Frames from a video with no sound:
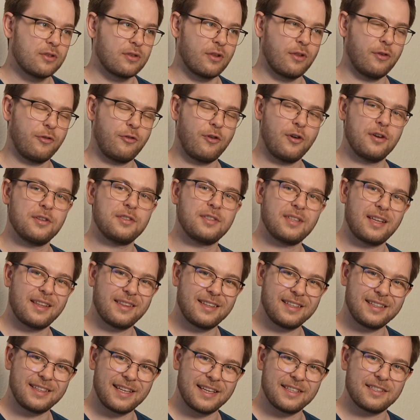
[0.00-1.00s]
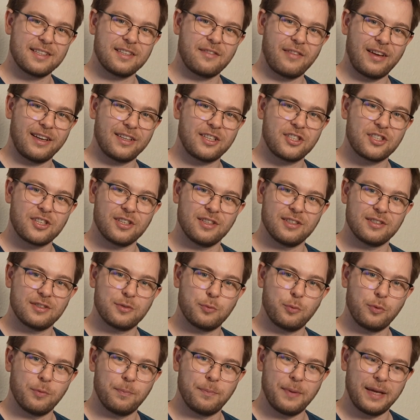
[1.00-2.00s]
So the
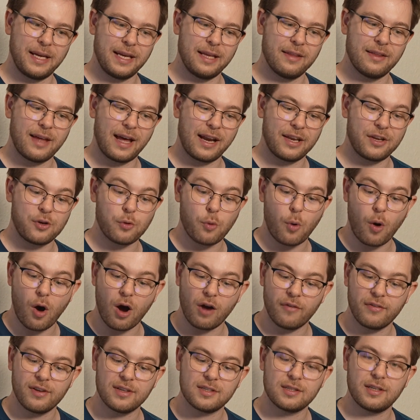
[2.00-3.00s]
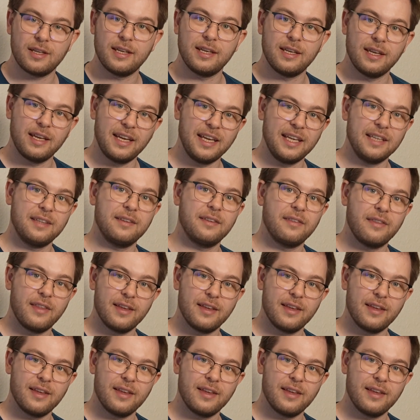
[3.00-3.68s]
disadvantages would be that you obviously need